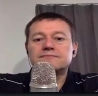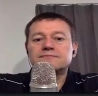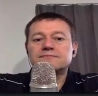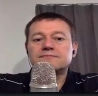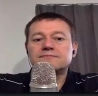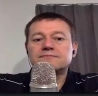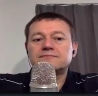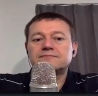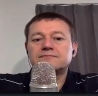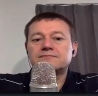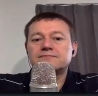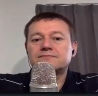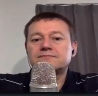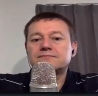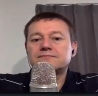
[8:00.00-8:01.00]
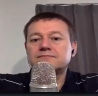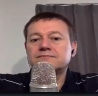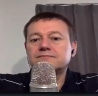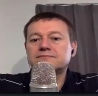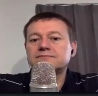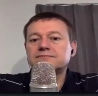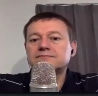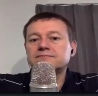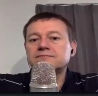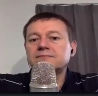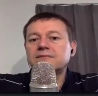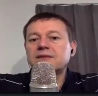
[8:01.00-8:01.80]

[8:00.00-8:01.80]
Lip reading: Nobody speaks.